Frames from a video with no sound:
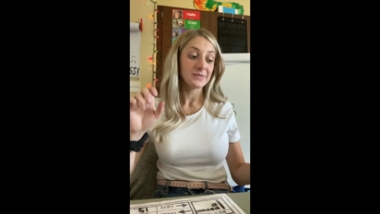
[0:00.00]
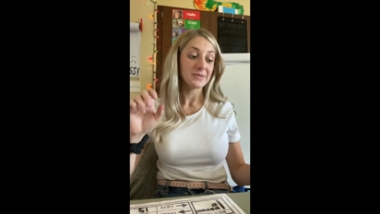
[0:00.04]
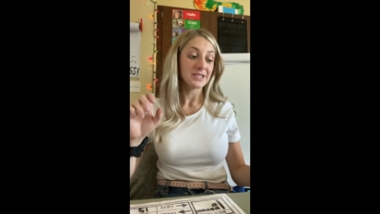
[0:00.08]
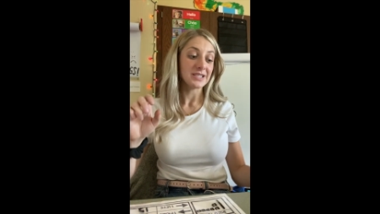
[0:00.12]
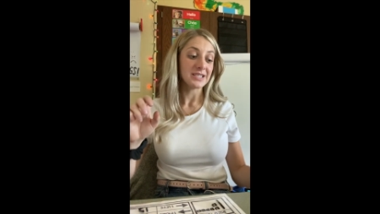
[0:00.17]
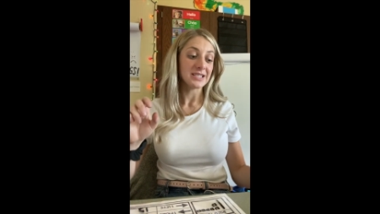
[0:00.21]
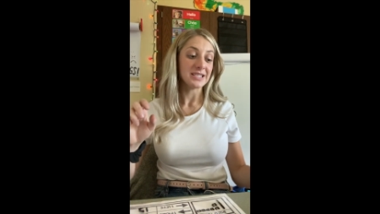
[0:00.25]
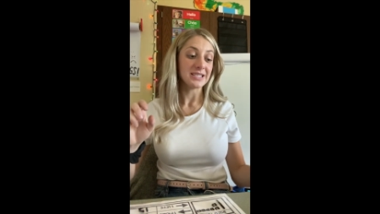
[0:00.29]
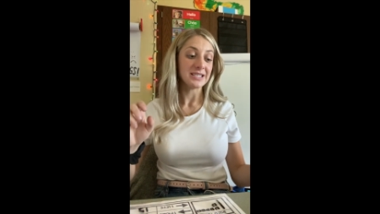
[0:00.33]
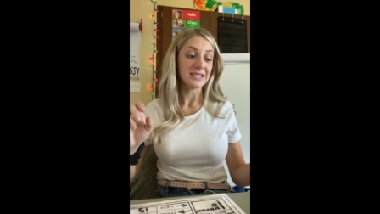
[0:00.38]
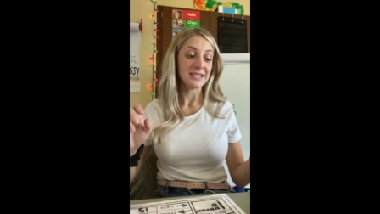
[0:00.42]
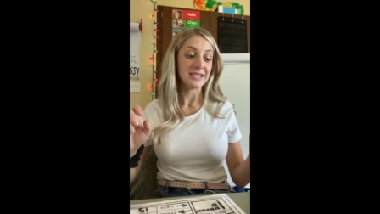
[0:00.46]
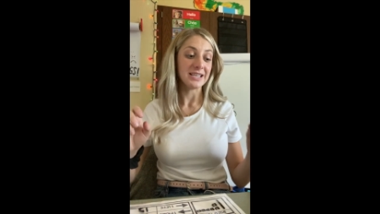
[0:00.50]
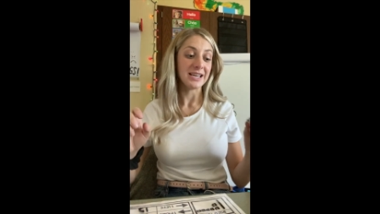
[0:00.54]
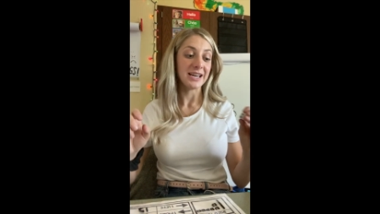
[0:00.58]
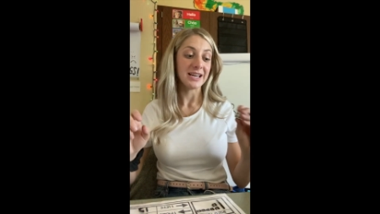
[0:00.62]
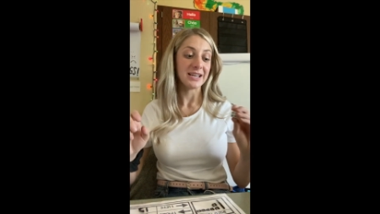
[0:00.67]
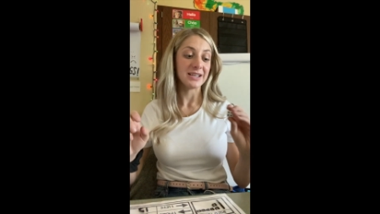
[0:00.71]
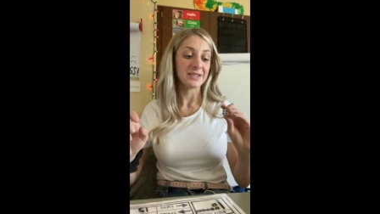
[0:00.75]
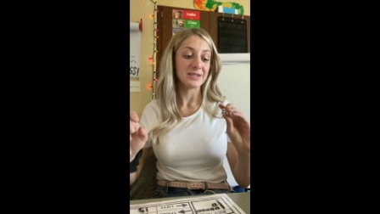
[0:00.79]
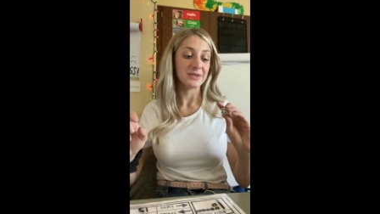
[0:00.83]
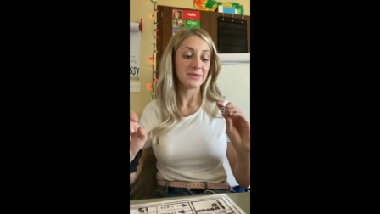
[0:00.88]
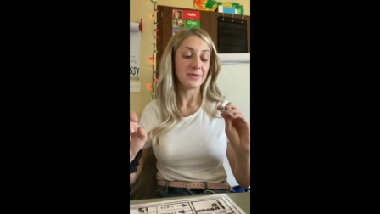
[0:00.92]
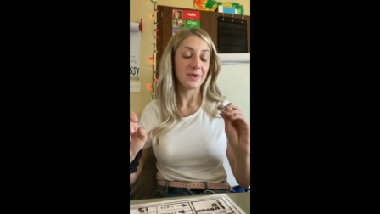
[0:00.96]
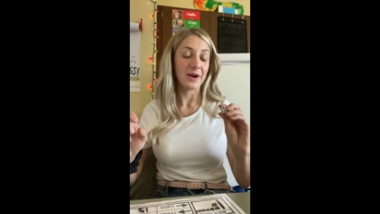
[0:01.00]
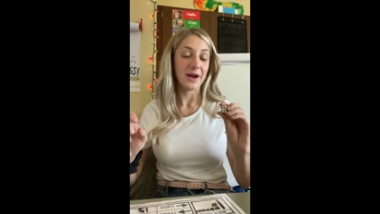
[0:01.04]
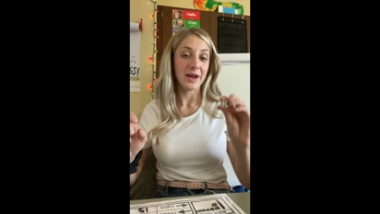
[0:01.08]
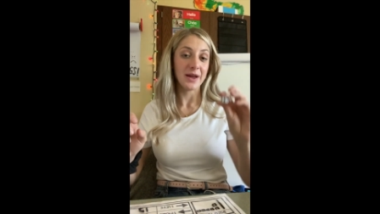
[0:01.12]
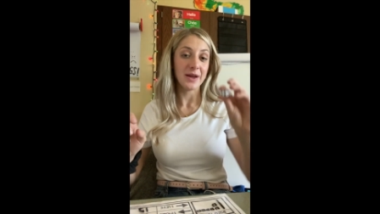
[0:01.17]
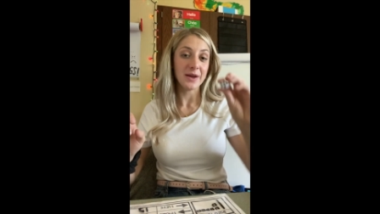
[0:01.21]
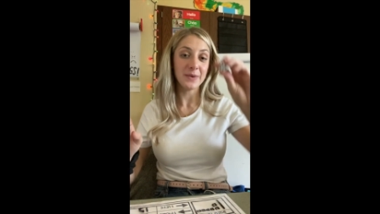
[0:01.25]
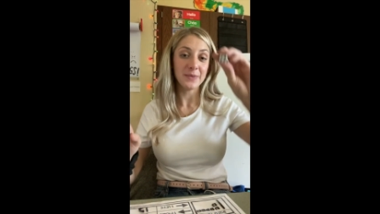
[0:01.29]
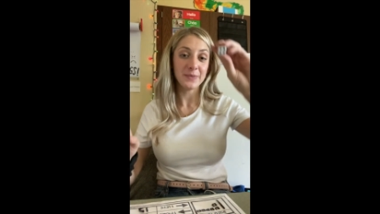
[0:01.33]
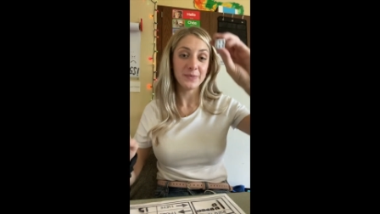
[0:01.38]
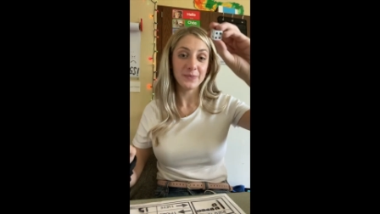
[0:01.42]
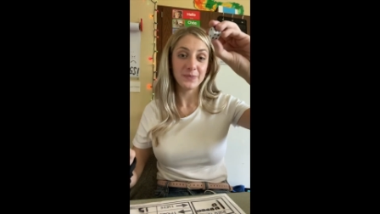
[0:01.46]
6,
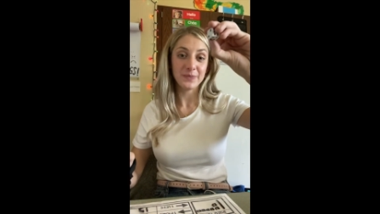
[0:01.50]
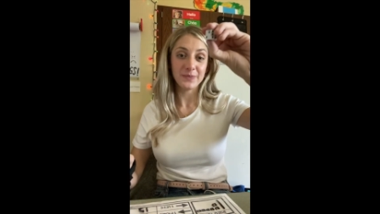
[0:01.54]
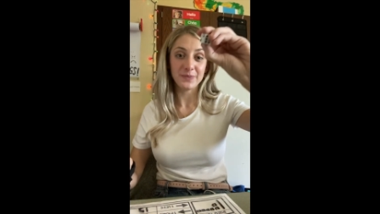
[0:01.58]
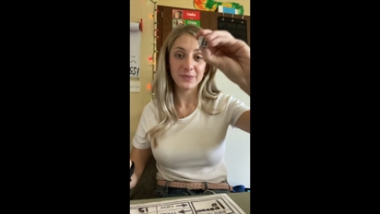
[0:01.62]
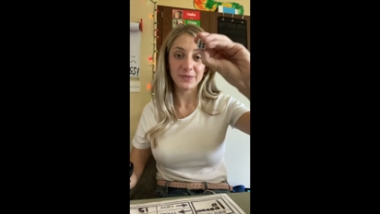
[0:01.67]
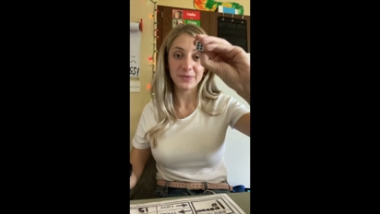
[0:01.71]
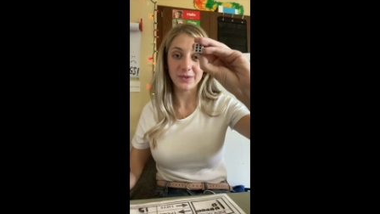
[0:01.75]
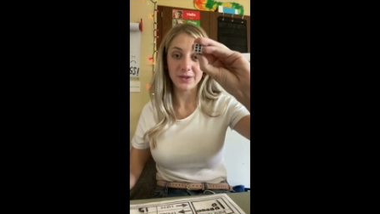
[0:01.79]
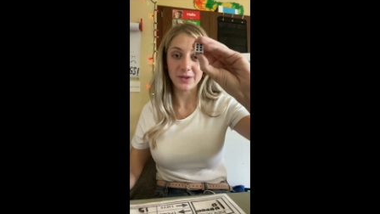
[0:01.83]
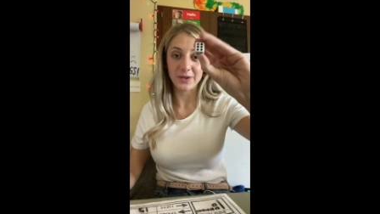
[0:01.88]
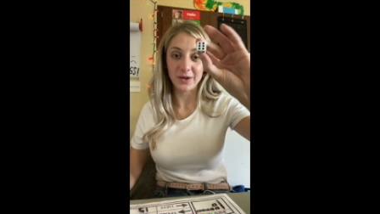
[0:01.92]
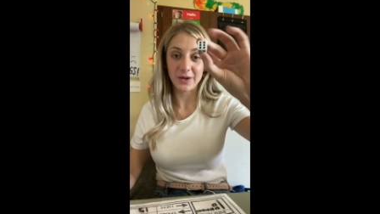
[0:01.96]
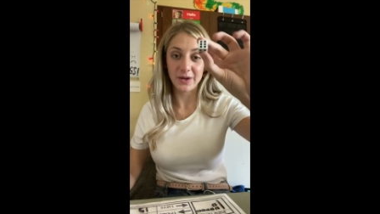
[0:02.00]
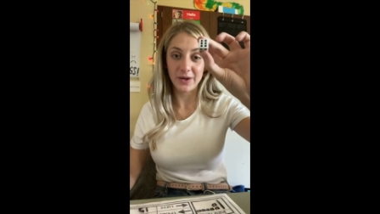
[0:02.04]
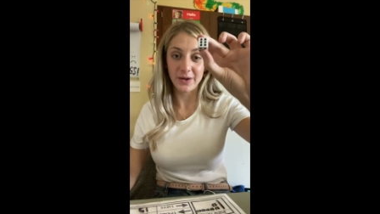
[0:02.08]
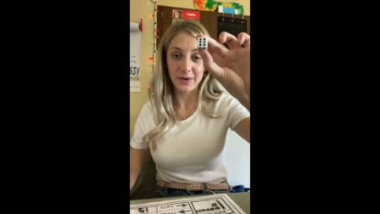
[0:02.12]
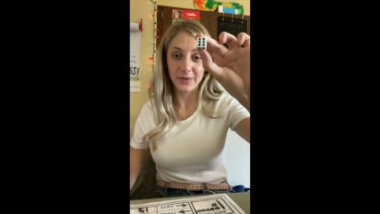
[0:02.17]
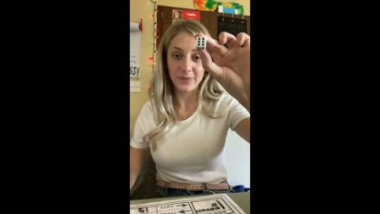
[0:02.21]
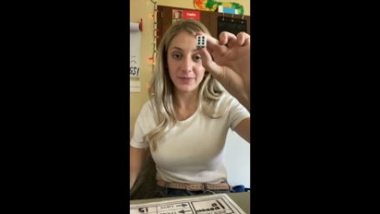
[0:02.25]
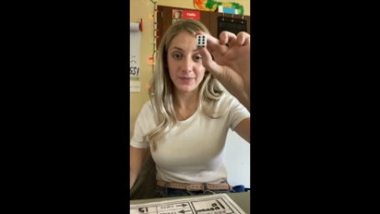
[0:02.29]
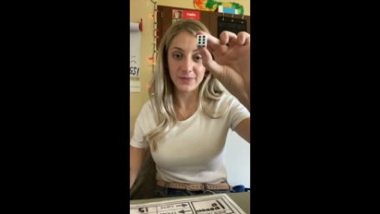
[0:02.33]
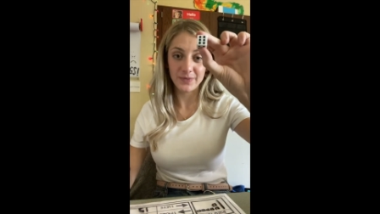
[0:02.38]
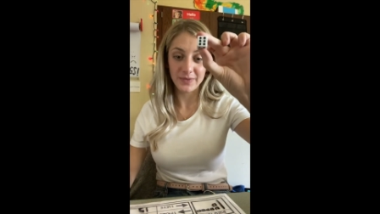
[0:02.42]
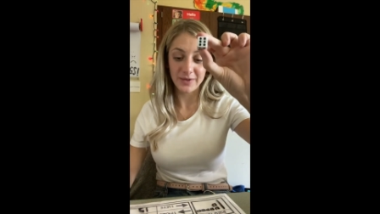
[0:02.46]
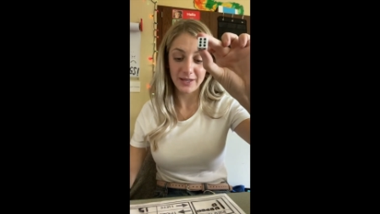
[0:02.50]
right? Good.